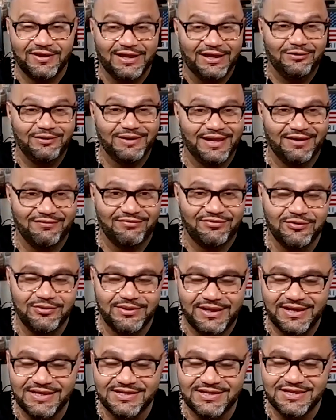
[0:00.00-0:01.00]
I only have 2
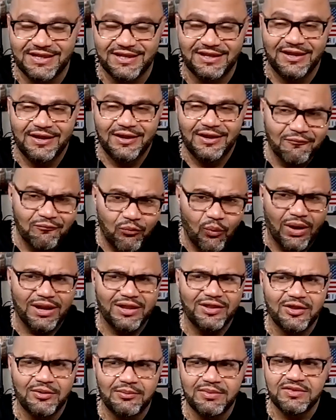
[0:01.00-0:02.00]
kids, and one
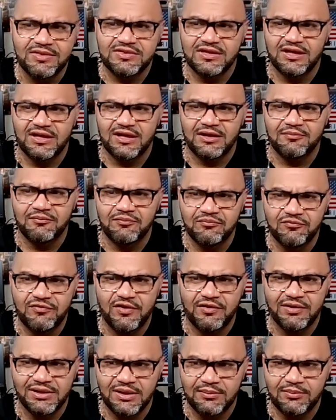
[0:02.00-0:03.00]
of them is
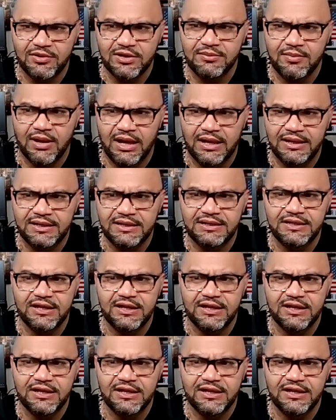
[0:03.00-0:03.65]
very liberty-minded.